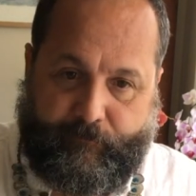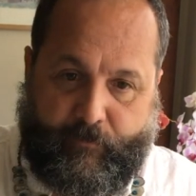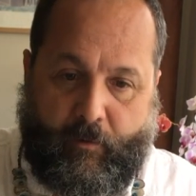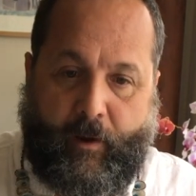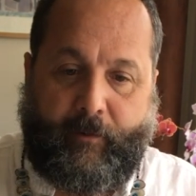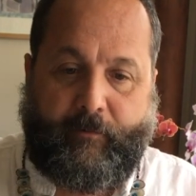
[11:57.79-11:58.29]

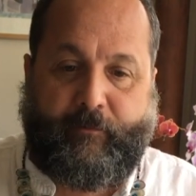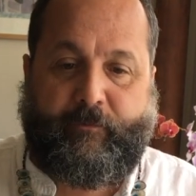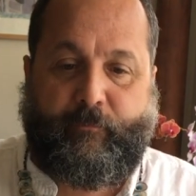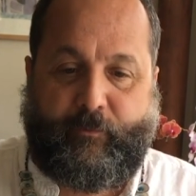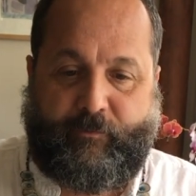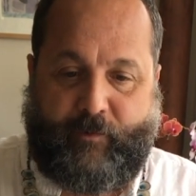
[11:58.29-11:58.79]
All right, let's
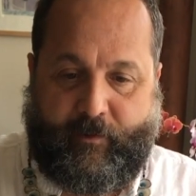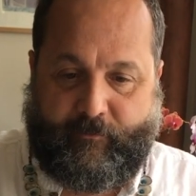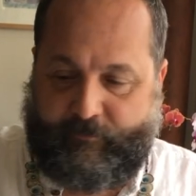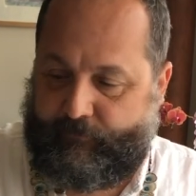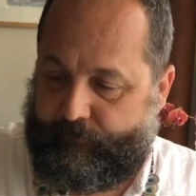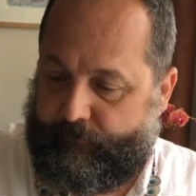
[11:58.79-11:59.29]
see what's
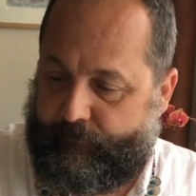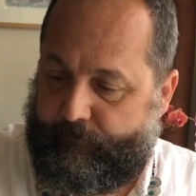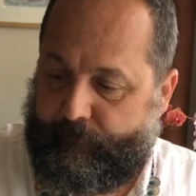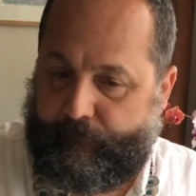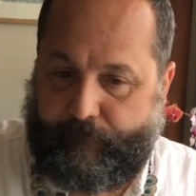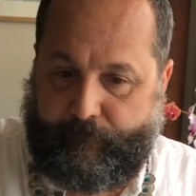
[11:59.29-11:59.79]
next.
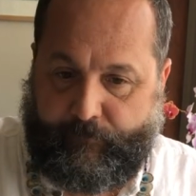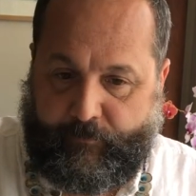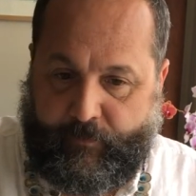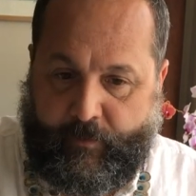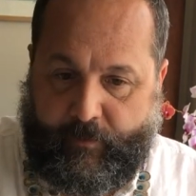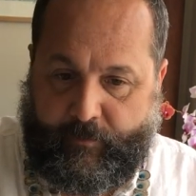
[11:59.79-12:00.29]

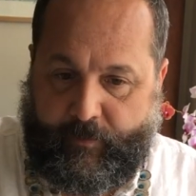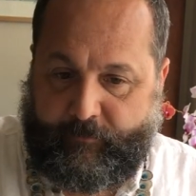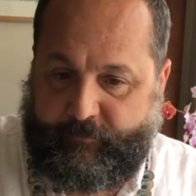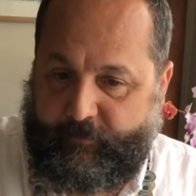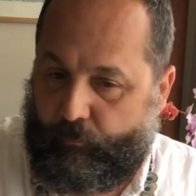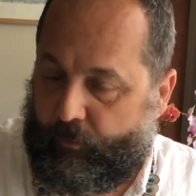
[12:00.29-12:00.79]

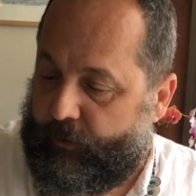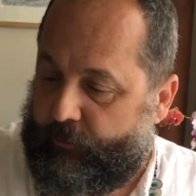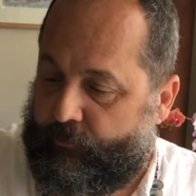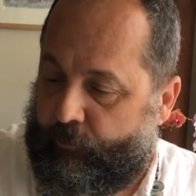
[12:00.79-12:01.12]
Next thing we're going to